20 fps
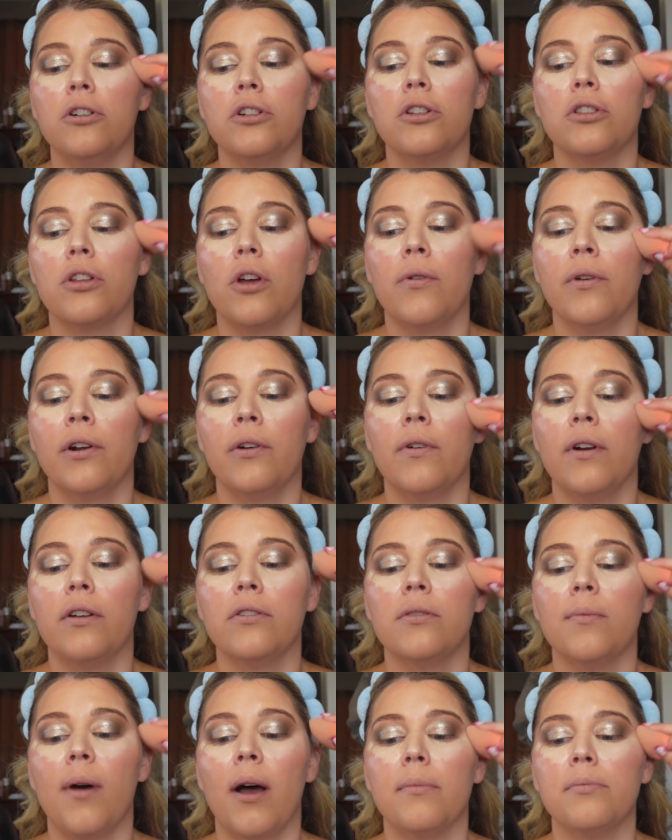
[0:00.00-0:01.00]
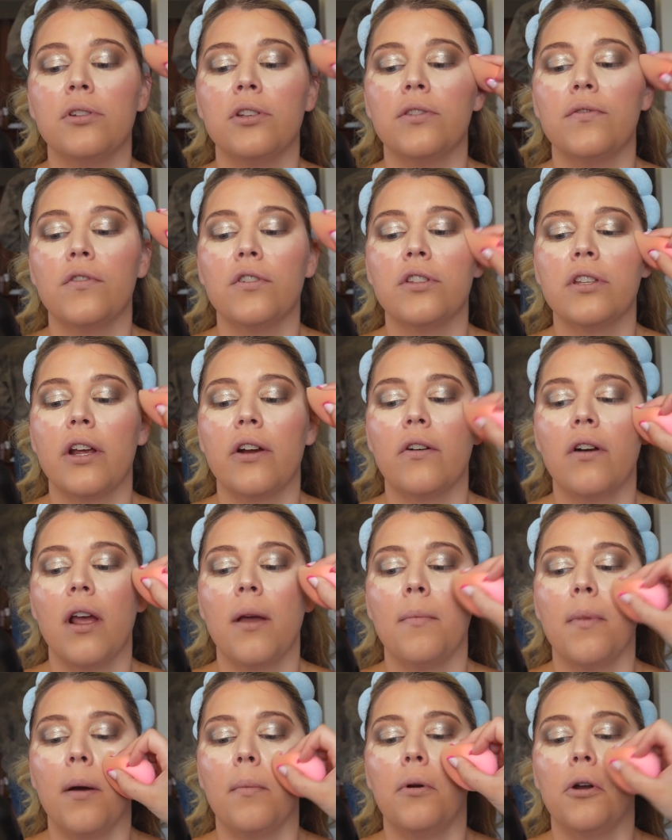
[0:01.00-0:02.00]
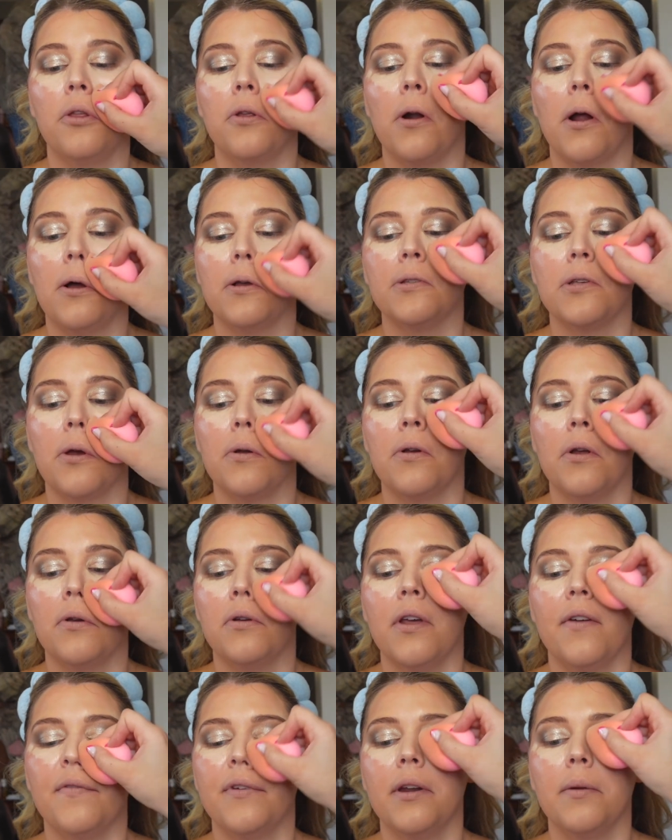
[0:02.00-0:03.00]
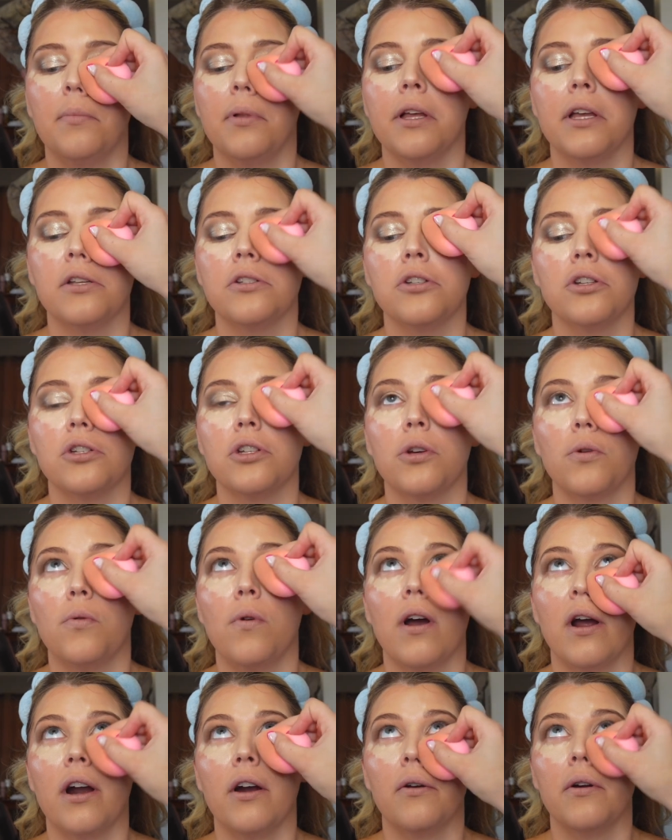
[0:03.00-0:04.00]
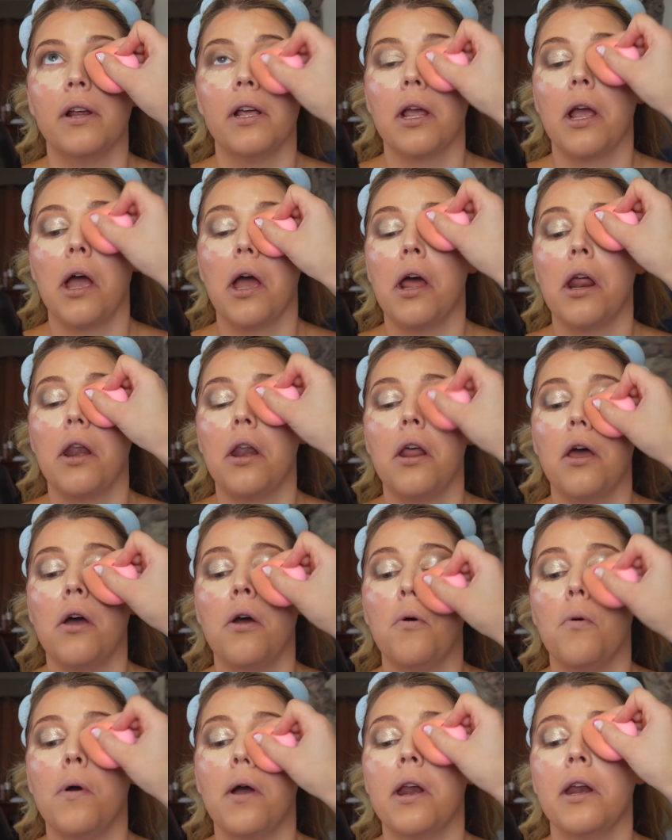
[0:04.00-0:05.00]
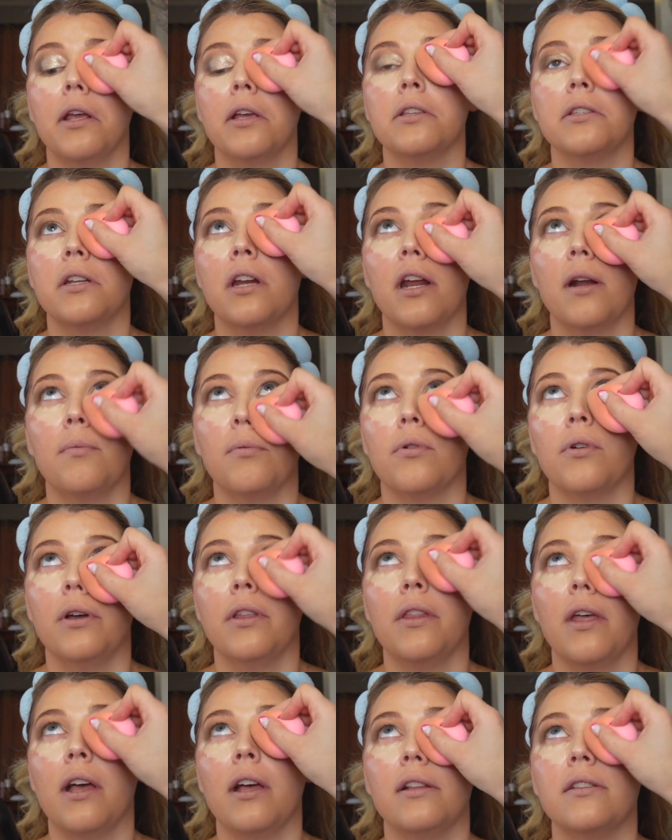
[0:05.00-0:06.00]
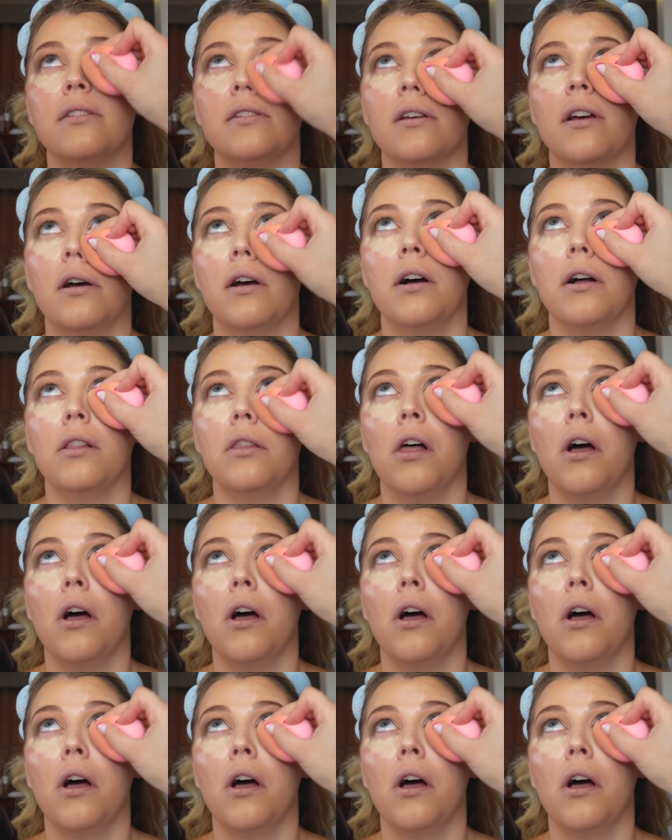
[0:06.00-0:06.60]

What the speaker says: And I'm trying to just press this in this same spot, so we're not trying to blend it like super much out.